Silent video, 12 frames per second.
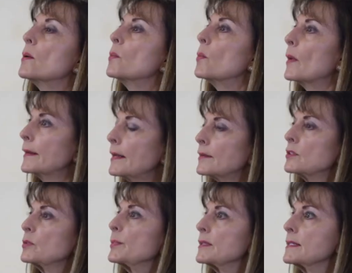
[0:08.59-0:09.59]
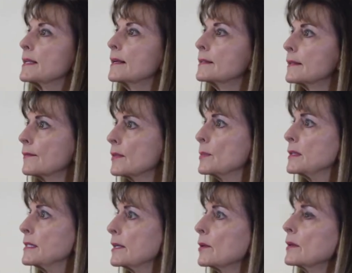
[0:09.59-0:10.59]
one hundred percent of the
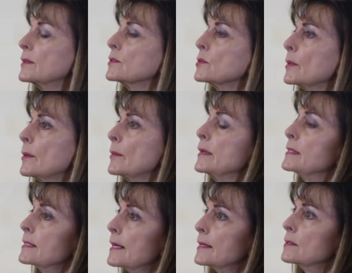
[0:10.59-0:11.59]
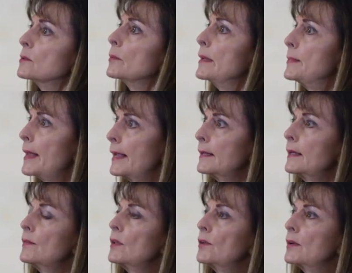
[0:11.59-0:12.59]
materials we recycle
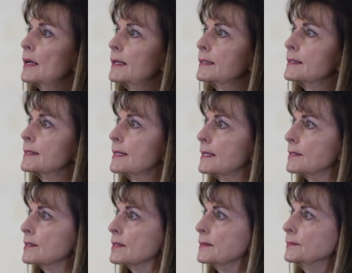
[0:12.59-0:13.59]
remain in the United States.